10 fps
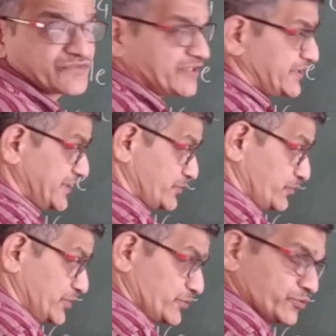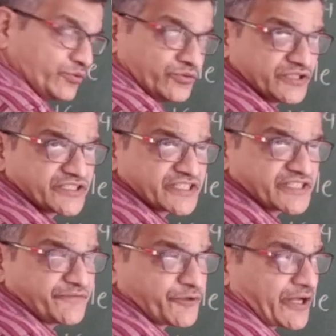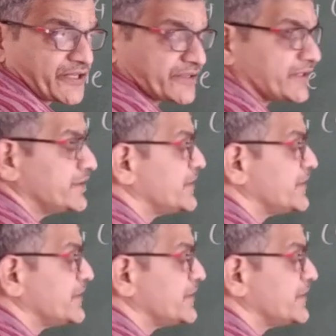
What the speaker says: 32 into 2, 64 again.